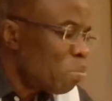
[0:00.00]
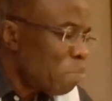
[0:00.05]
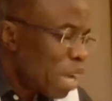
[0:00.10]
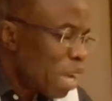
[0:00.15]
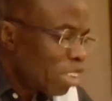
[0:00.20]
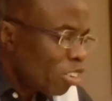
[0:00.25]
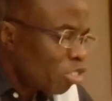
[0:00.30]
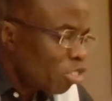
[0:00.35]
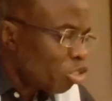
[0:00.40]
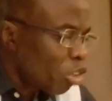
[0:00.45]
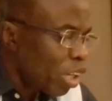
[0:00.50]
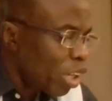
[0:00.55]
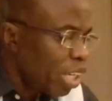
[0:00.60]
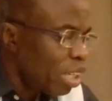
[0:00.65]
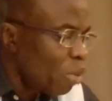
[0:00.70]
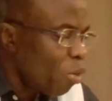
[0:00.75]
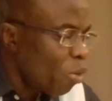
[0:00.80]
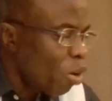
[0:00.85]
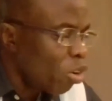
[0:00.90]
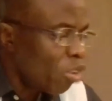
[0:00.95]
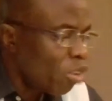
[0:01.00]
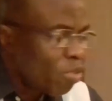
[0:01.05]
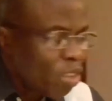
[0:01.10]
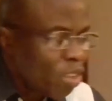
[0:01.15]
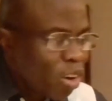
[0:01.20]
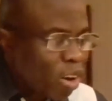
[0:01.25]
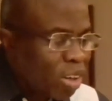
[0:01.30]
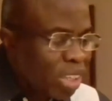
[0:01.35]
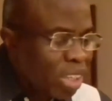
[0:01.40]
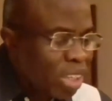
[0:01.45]
Part of studying the word
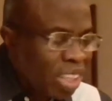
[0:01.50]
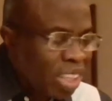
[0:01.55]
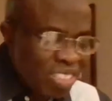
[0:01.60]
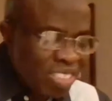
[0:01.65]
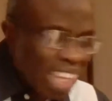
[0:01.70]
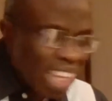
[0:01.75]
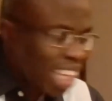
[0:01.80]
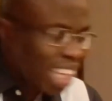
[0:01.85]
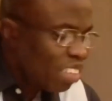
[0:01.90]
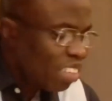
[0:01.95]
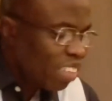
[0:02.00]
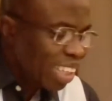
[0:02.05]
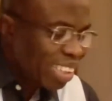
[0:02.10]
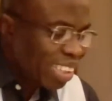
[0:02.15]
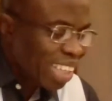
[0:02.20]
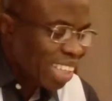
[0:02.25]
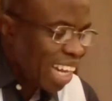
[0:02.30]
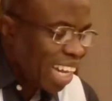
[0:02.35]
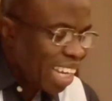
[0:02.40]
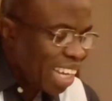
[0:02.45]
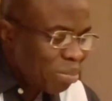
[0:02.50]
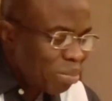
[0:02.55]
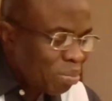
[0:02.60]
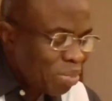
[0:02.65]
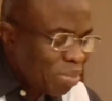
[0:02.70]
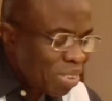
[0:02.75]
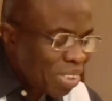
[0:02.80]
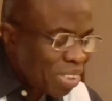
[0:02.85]
of God is taking your time,